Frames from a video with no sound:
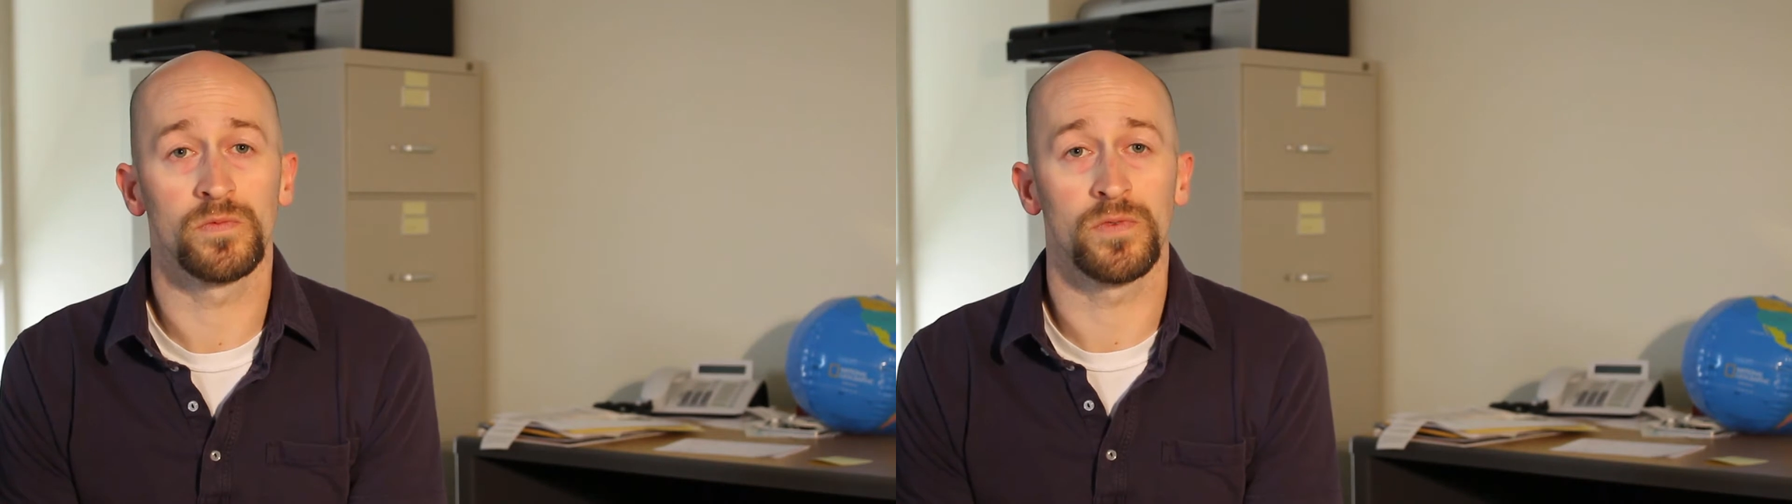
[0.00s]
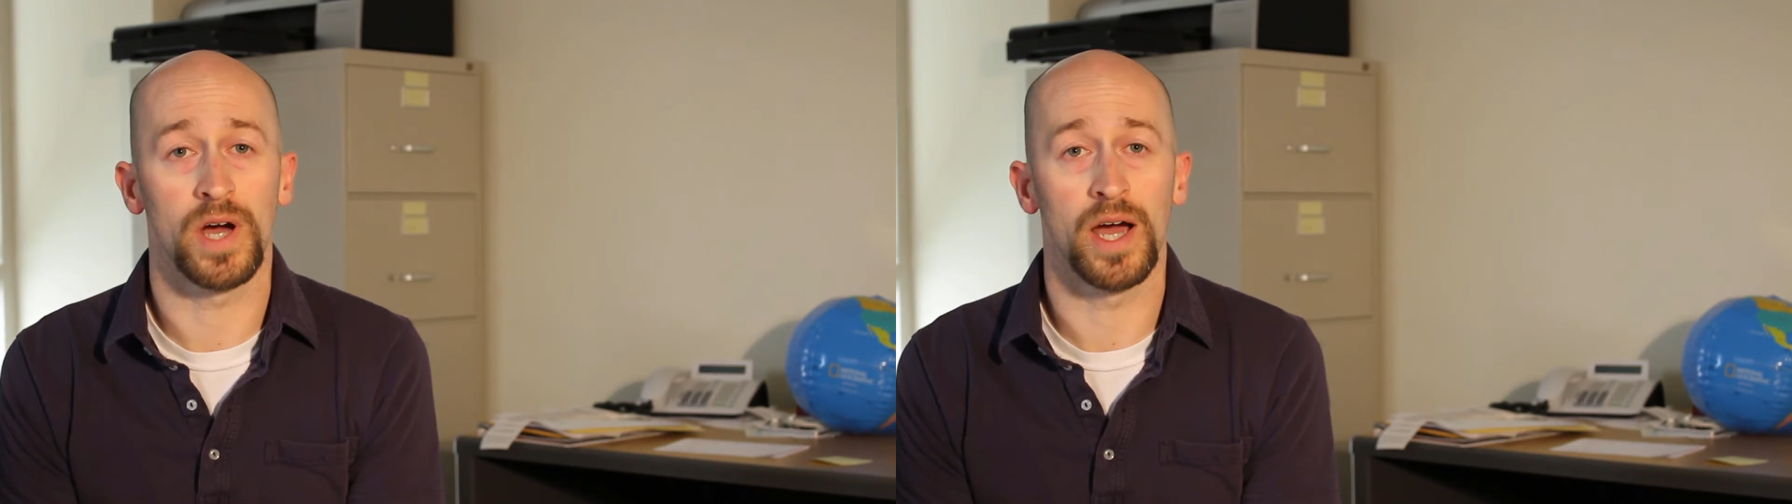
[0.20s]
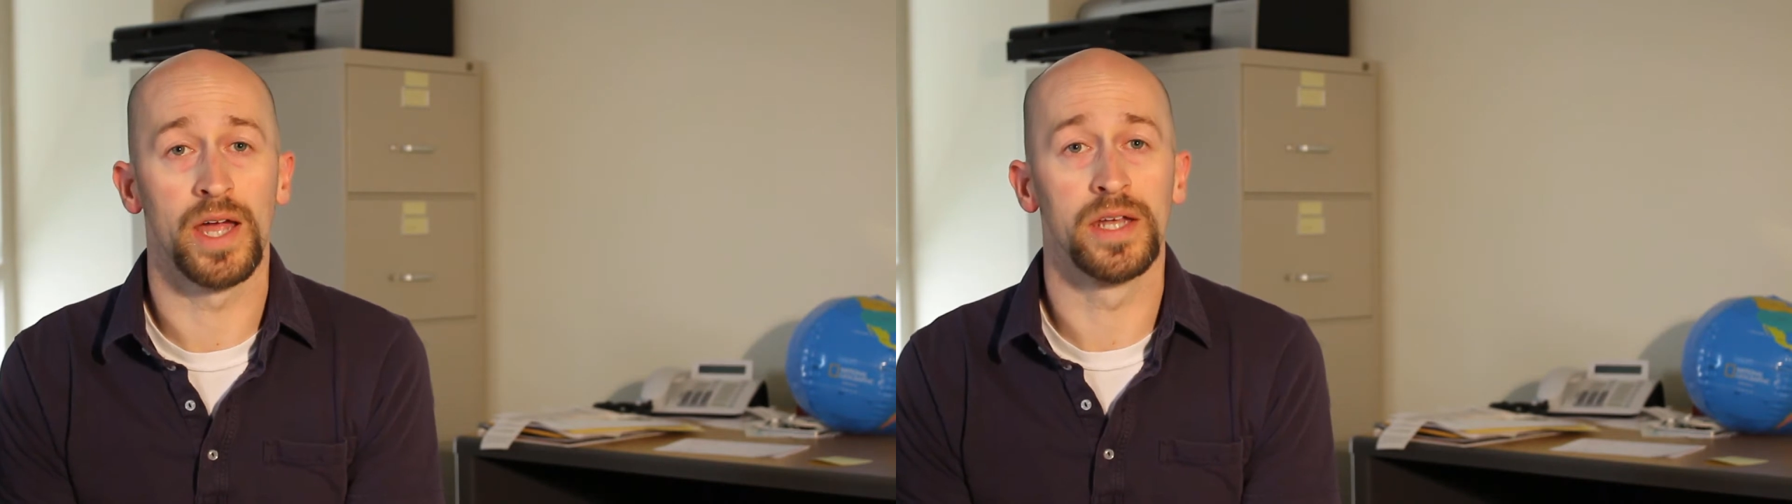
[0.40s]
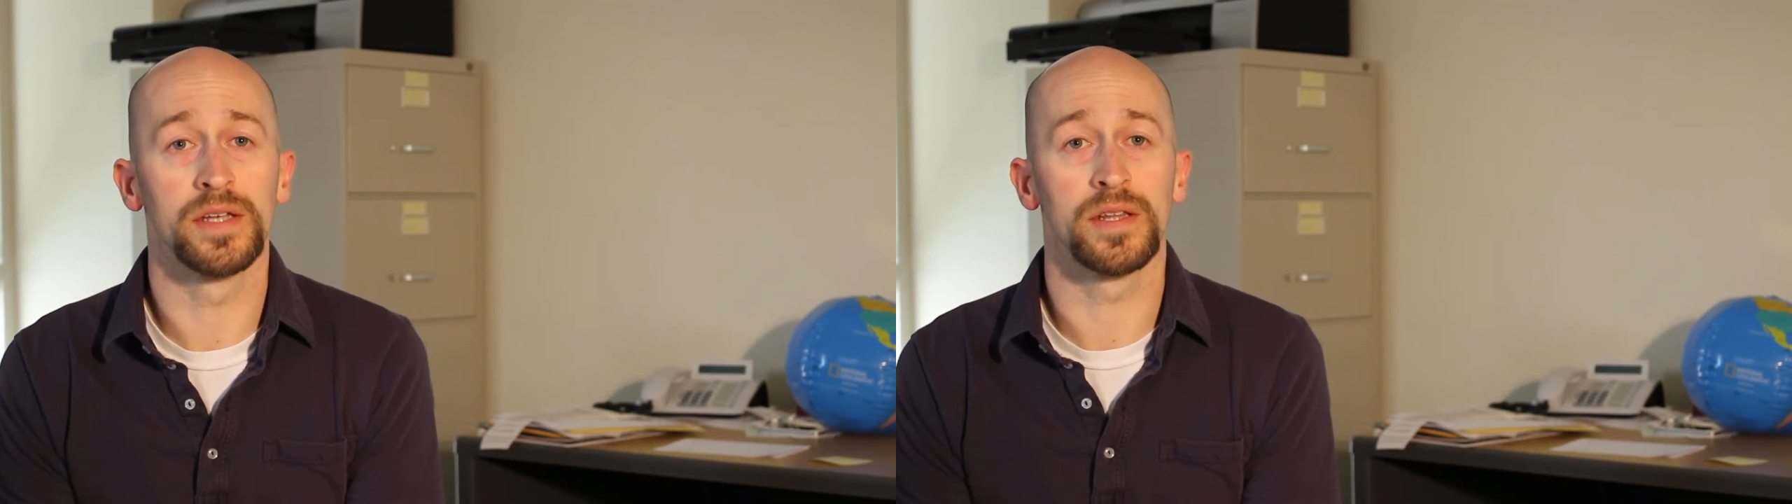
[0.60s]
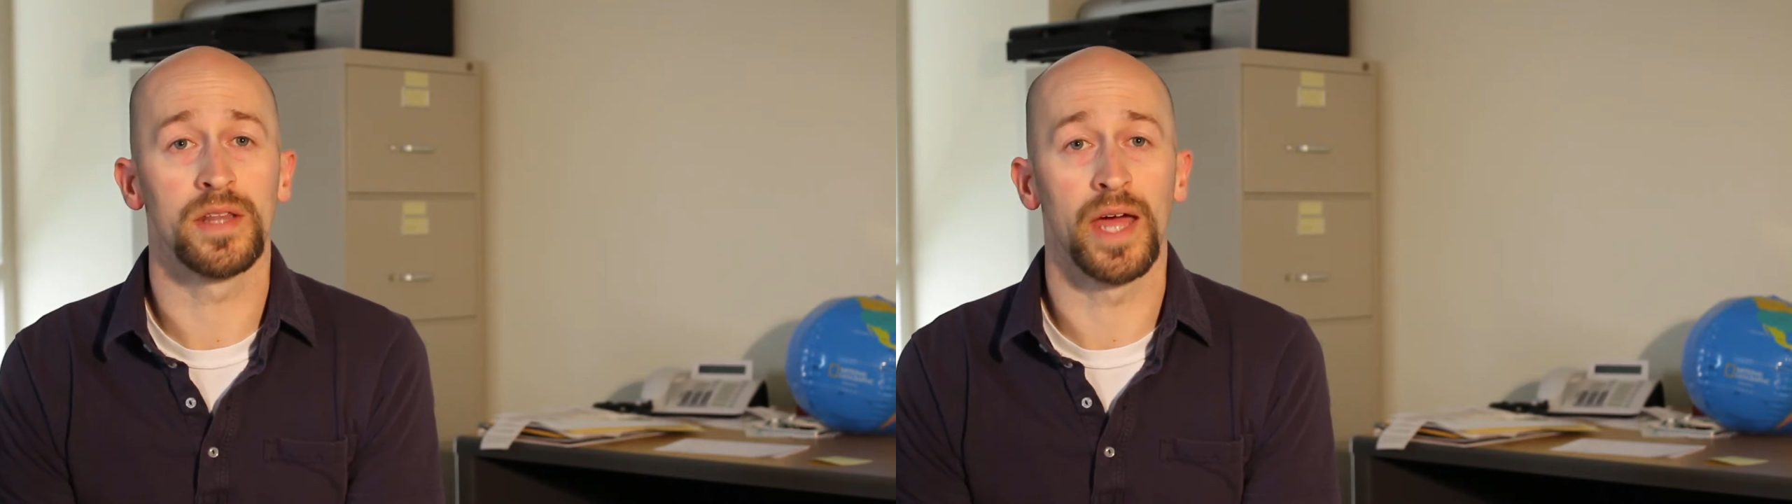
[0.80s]

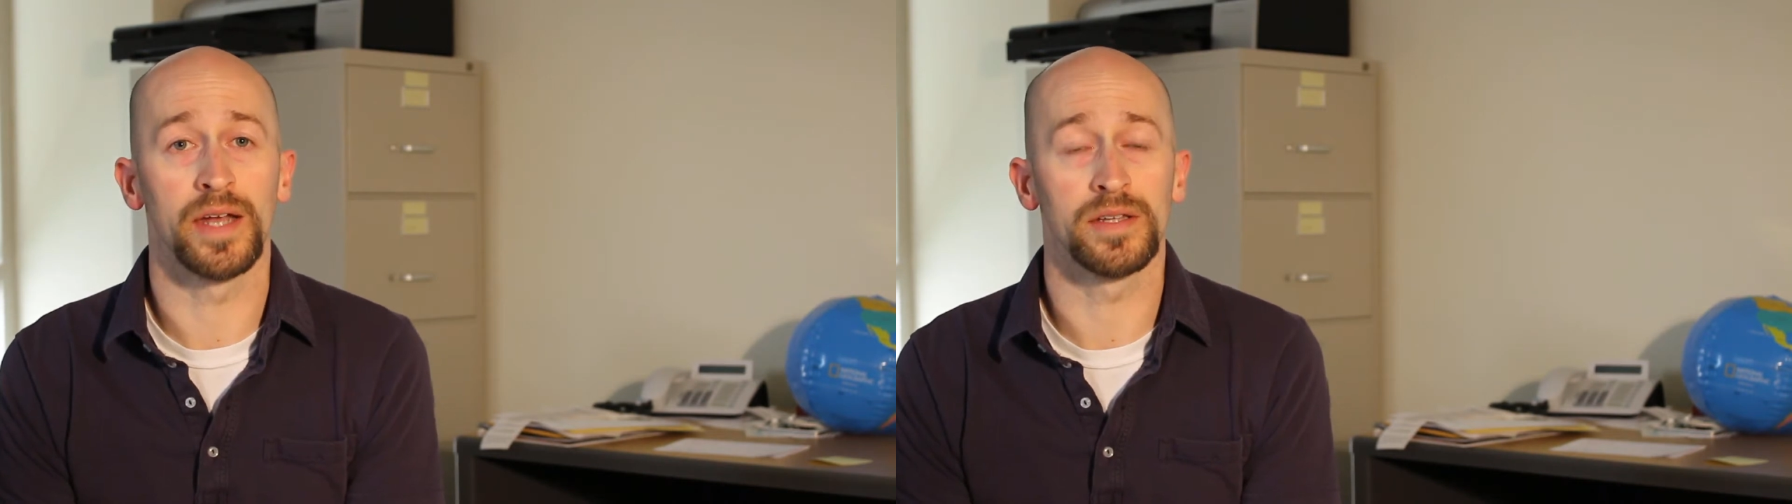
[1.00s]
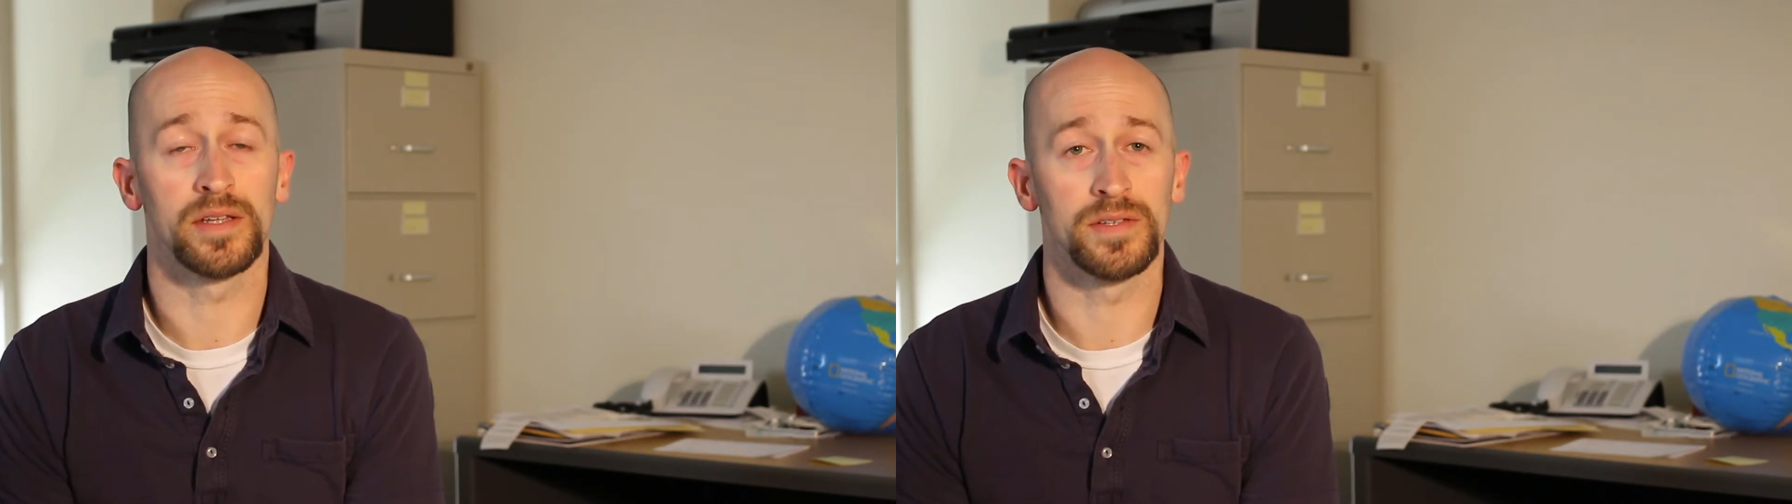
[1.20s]
find that